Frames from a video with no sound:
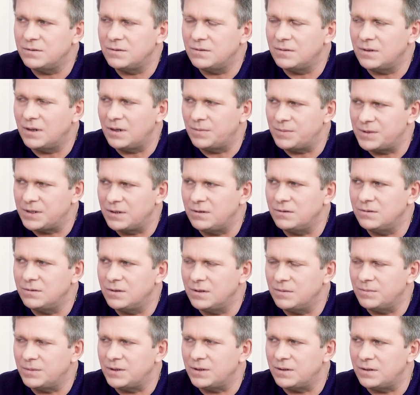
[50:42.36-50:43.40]
It's the drowning
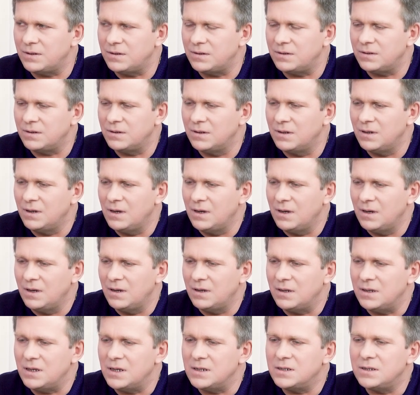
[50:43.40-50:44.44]
man's own job.
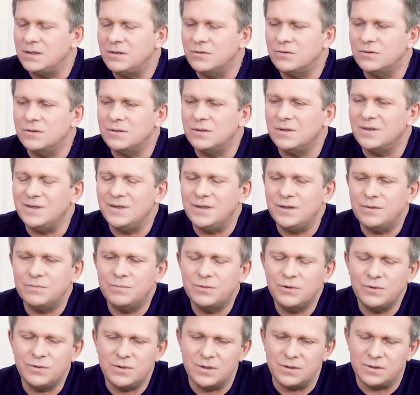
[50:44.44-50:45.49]
Absolutely
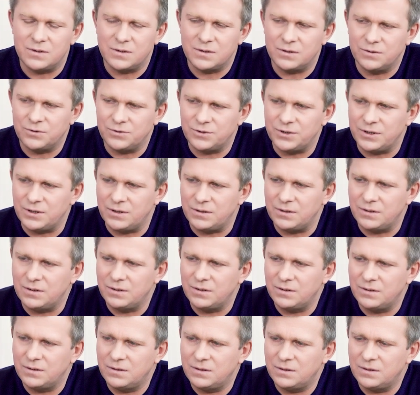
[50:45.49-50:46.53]
right. If
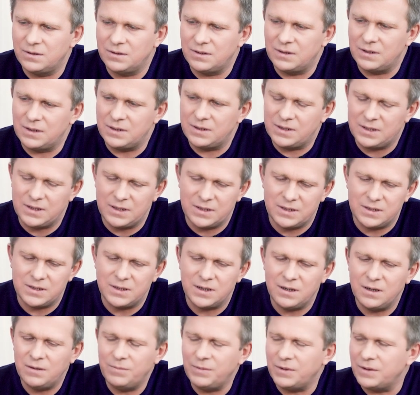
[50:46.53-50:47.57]
he doesn't serve the
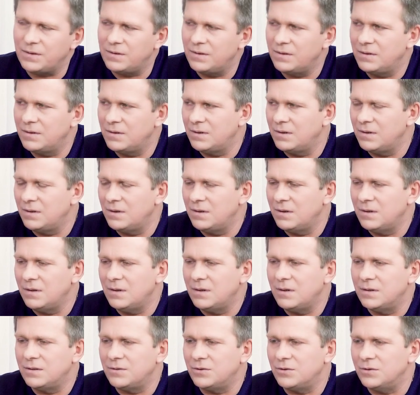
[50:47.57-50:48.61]
system,
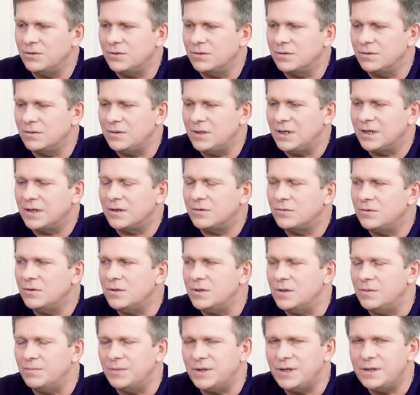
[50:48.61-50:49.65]
he won't have any
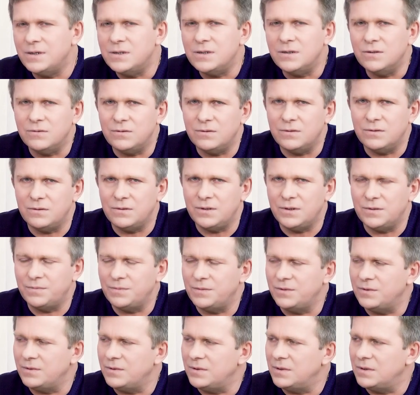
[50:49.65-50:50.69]
depression
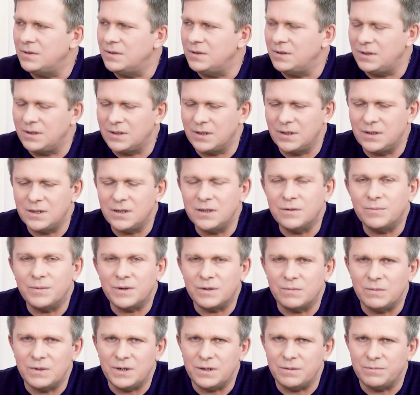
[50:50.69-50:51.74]
and he won't have
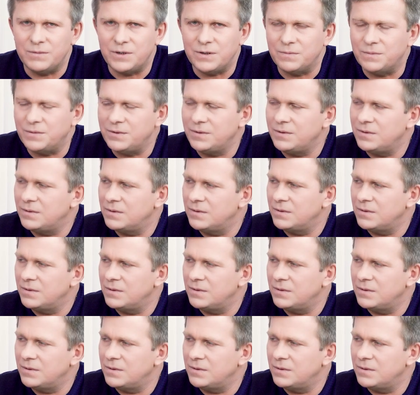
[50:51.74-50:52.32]
any problems.